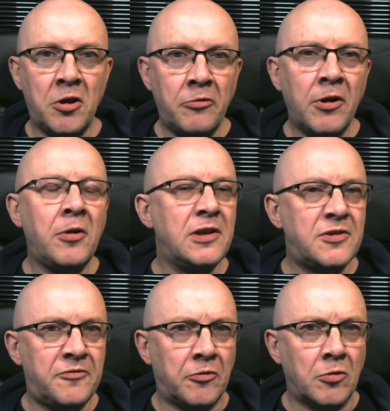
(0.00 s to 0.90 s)

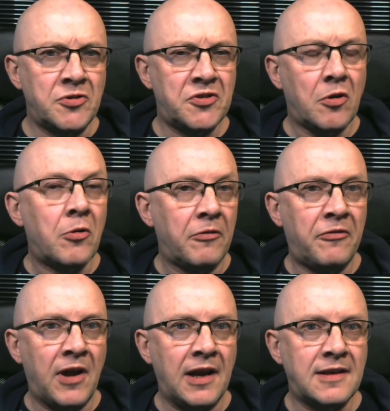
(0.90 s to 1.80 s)
Coriolis force or
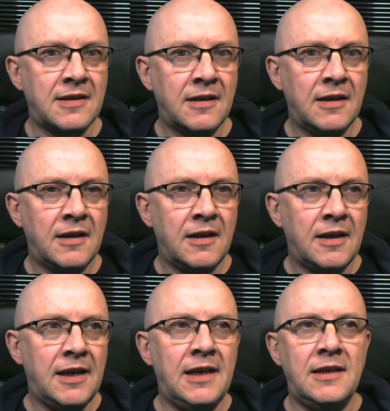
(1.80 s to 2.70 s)
effect
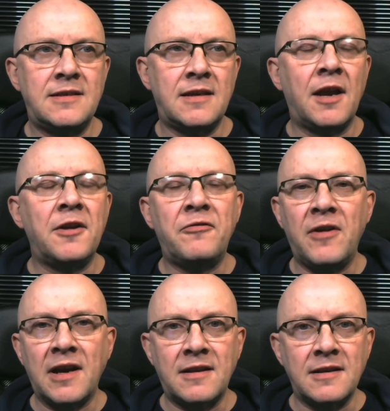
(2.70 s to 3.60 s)
is an
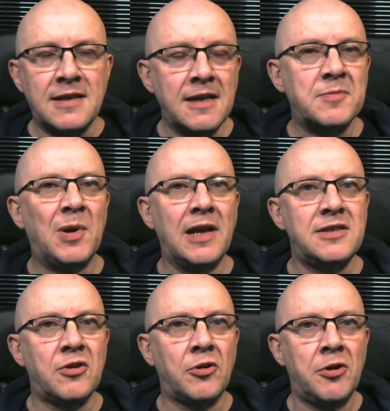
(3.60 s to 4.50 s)
effect that takes
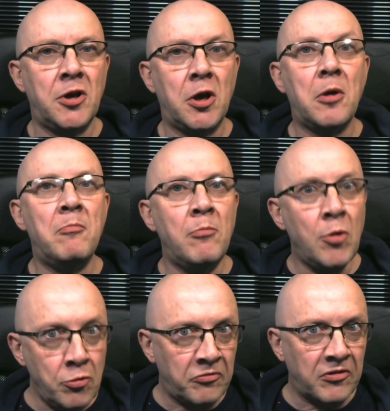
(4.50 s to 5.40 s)
place on
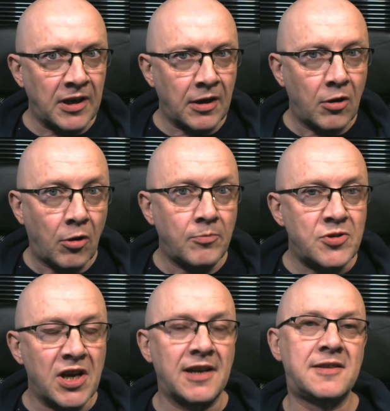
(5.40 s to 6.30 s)
moving
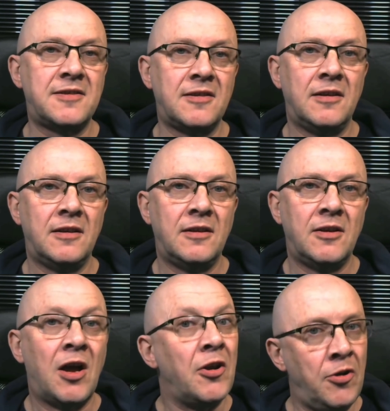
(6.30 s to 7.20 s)
objects,
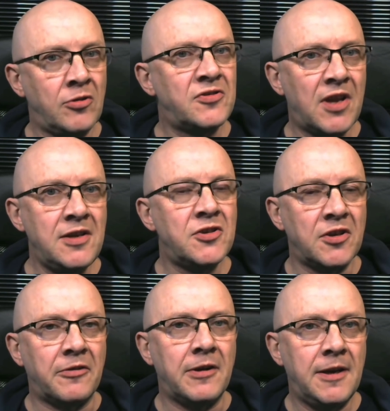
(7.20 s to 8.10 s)
not
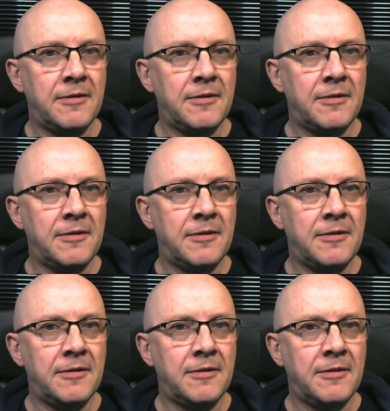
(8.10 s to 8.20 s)
stationary.